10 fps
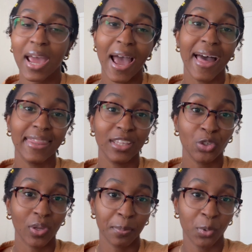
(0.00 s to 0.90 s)
and then you
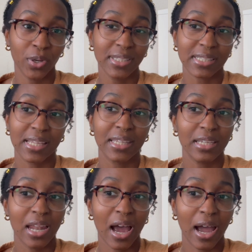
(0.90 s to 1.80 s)
get points, and
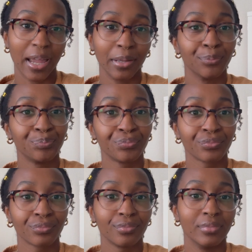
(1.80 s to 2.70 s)
then I
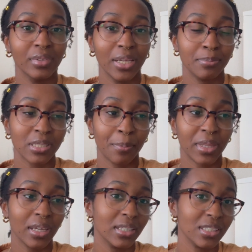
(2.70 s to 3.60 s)
name
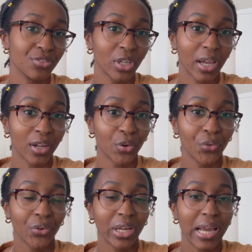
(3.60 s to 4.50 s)
something in a different
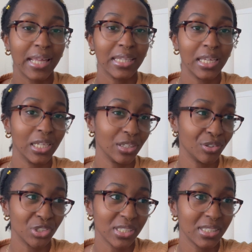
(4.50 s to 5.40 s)
category, and then you
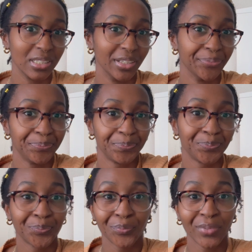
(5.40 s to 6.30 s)
just see
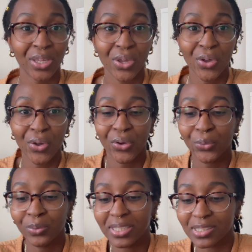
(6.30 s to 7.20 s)
who
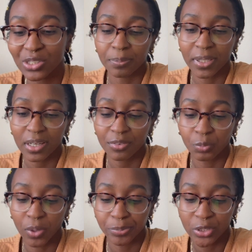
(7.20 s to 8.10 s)
wins. So then I have
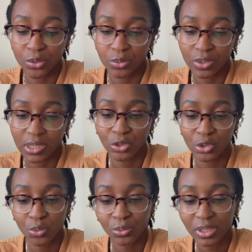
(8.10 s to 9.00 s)
webtoons.
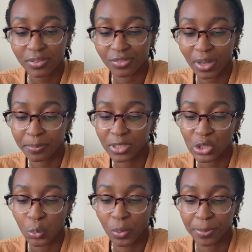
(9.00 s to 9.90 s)
Don't read that much
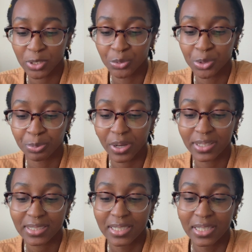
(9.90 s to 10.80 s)
webtoons,
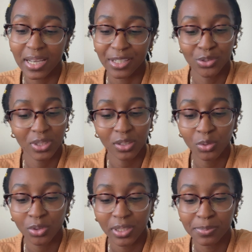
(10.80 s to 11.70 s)
but I do like
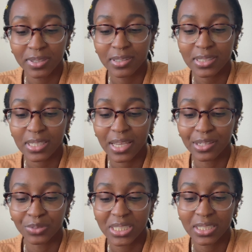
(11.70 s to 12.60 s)
Lore Olympus, and
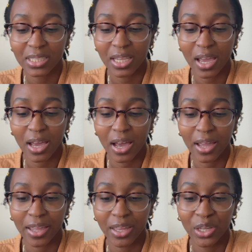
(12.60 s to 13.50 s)
recently
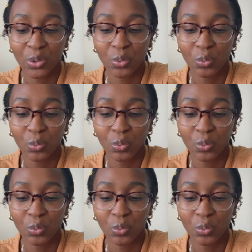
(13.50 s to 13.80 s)
I